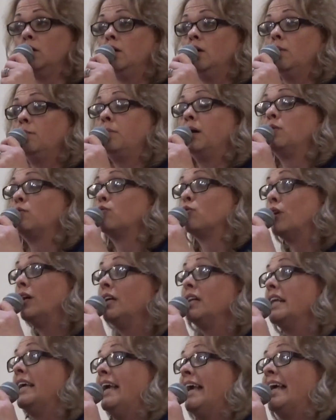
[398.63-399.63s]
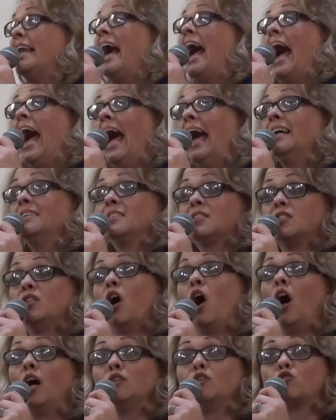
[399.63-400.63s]
But really, it has
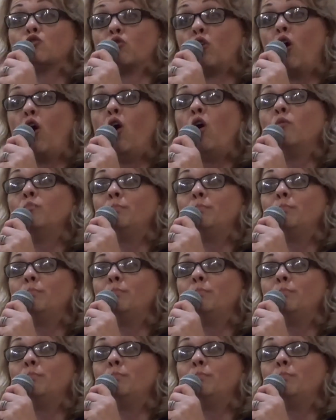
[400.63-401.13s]
not drawn